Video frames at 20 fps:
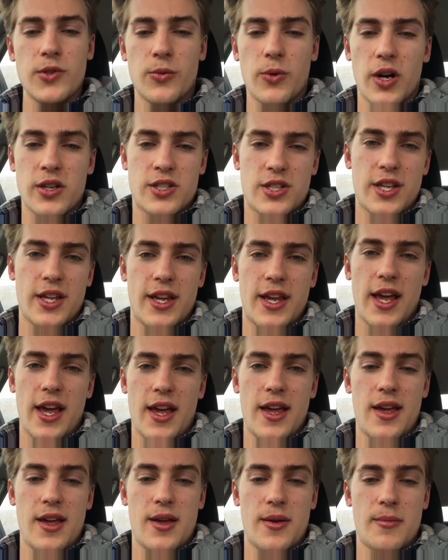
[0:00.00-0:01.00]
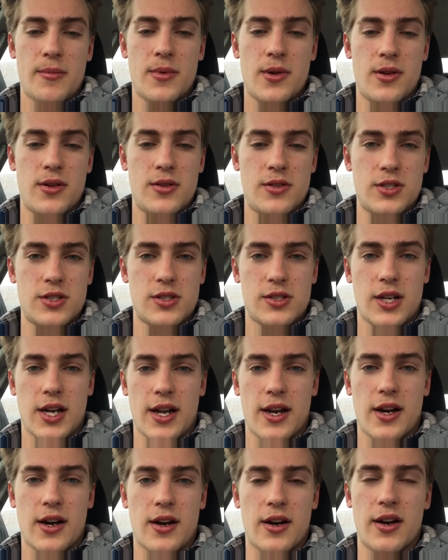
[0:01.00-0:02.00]
Watched the game, just
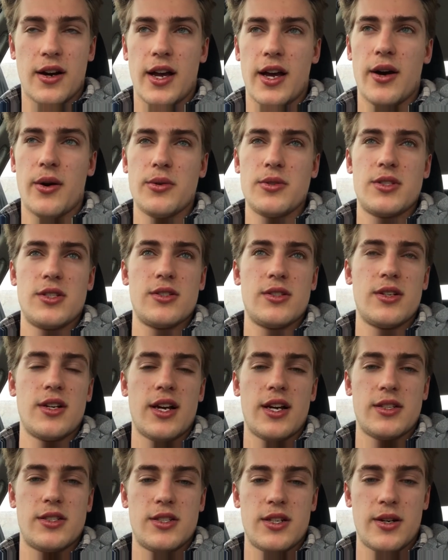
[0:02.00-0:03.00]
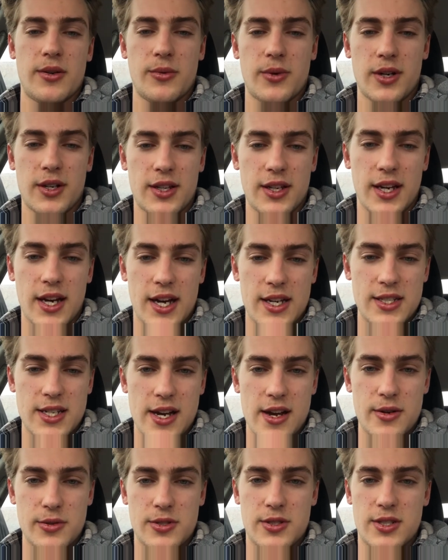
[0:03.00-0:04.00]
kind of hung out at one of the guys'
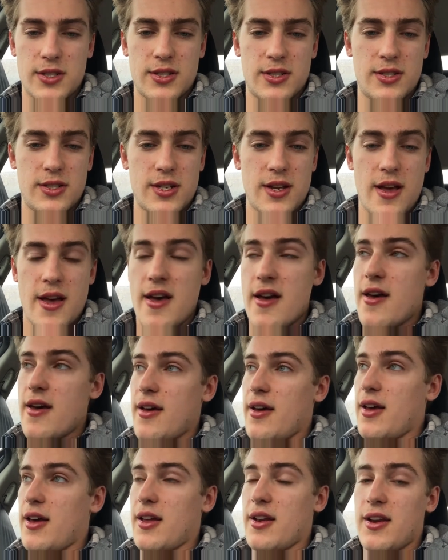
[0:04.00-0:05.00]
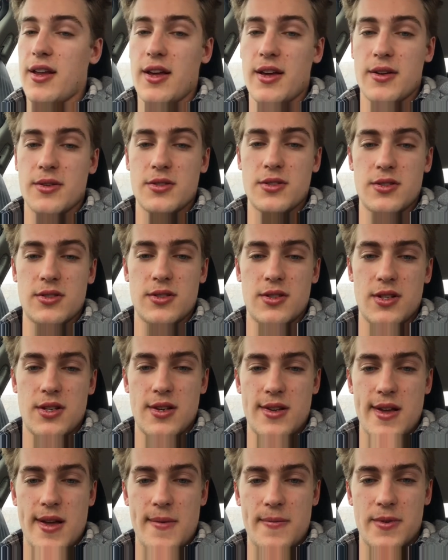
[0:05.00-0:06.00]
houses, and yeah, it
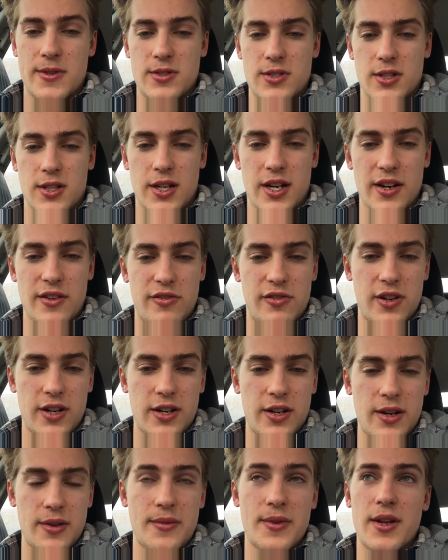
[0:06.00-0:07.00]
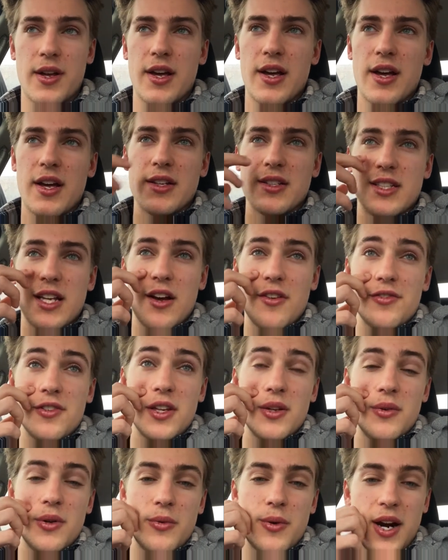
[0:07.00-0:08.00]
was a lot of fun. I
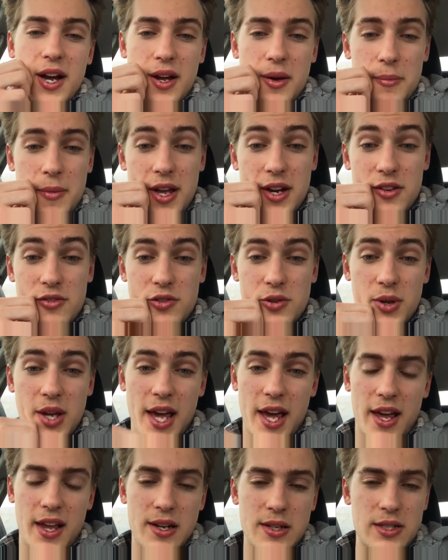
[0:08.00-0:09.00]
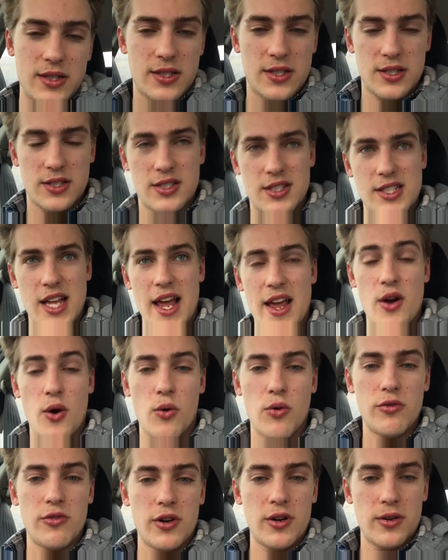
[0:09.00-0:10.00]
definitely would recommend, if you can, to stay
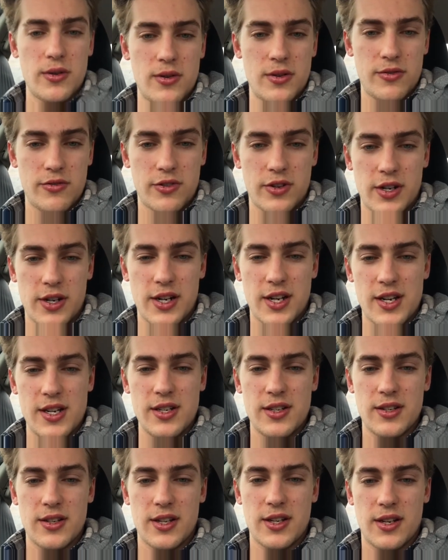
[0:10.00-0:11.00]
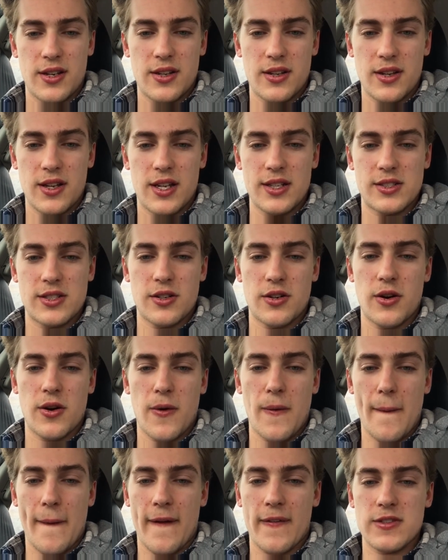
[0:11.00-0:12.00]
over for a night and get to
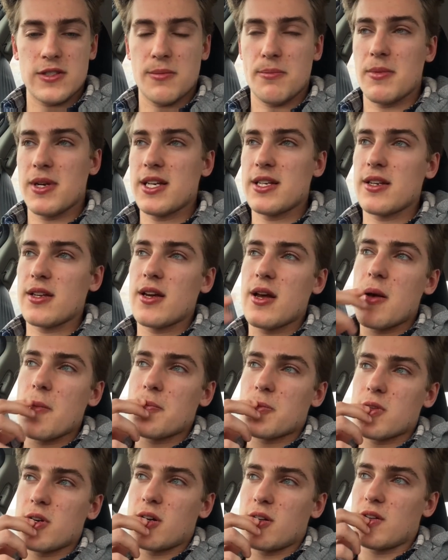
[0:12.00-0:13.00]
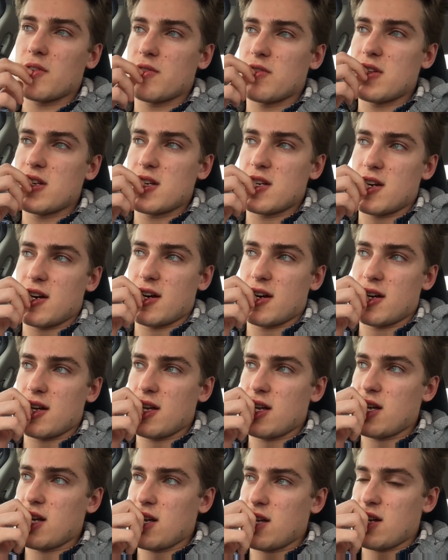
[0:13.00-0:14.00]
know and get to meet all of
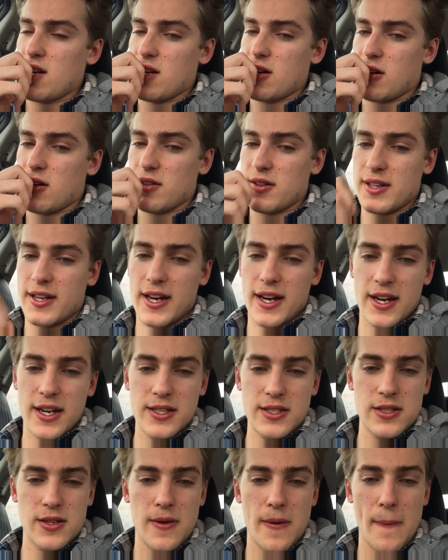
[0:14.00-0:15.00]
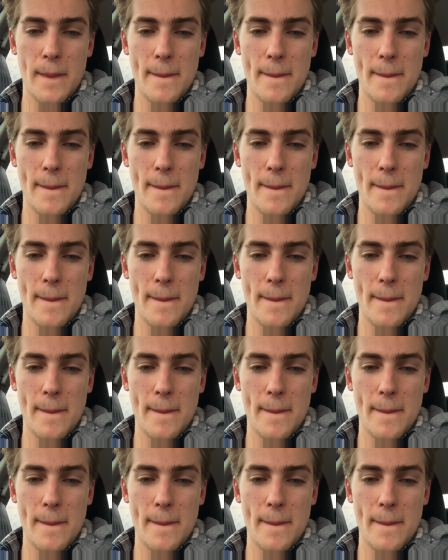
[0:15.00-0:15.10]
the guys.